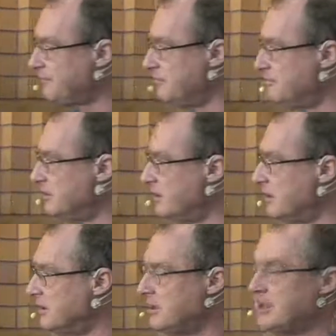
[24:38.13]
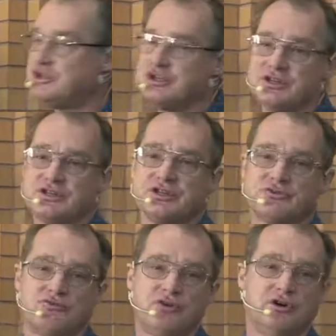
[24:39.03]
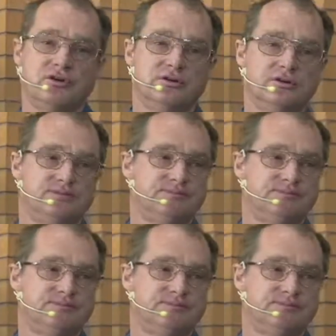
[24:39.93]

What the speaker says: them get Jesus wrong.